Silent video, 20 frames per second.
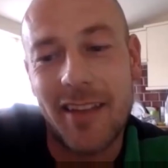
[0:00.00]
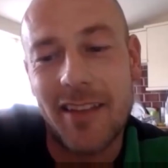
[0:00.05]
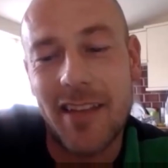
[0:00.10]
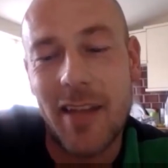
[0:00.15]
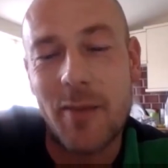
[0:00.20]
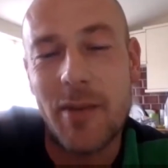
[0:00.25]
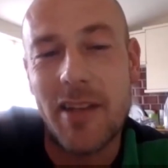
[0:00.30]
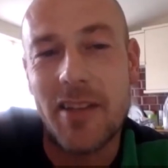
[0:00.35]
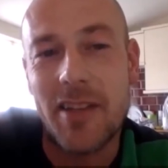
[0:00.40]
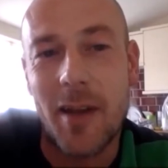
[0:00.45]

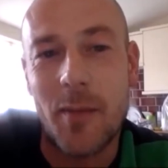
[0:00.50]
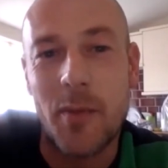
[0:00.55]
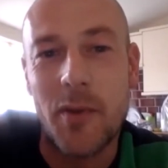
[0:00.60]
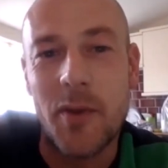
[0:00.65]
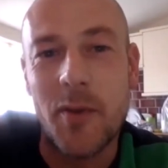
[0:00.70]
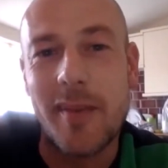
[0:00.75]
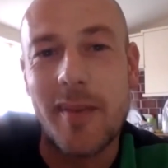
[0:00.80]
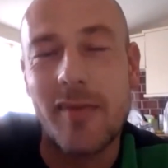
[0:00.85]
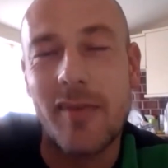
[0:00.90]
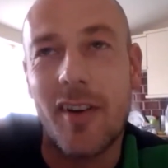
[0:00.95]
Take this up and
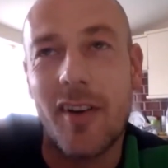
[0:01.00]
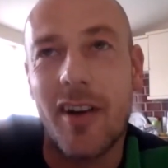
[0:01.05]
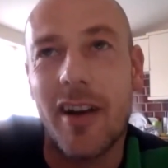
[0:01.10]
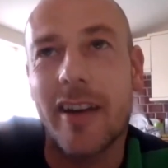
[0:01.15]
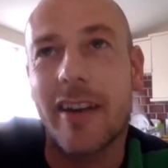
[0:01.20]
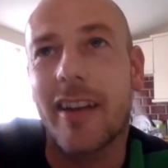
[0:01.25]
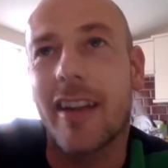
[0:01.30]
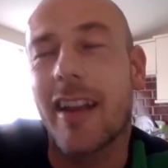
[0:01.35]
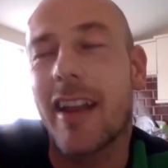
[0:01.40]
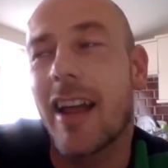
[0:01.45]
you'll be
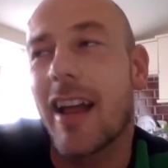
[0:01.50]
fine.